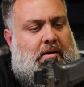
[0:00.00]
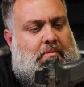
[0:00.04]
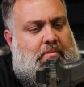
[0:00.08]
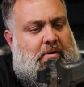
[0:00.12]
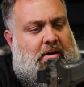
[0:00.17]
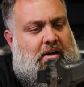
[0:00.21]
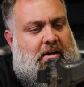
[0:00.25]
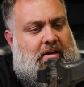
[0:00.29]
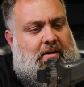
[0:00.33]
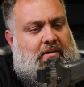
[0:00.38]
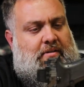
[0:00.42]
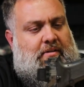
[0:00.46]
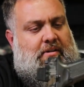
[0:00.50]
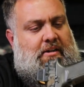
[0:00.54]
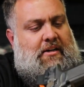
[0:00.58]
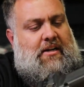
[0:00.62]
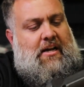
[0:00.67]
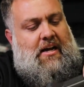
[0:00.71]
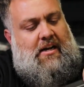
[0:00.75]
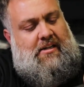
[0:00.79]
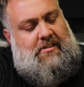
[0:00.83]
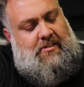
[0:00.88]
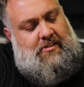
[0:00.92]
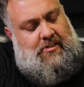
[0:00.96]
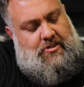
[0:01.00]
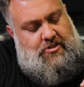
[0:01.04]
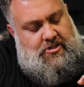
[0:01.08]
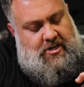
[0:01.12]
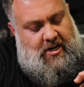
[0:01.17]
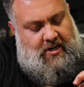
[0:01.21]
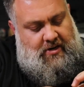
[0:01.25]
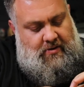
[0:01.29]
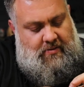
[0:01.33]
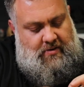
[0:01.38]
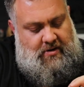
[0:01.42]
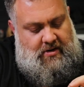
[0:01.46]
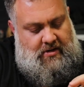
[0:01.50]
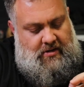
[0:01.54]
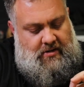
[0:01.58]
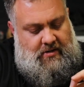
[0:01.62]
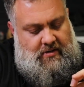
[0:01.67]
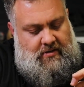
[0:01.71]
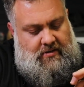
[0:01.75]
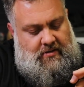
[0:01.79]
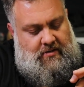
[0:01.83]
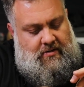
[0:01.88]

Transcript: But it has the checkering,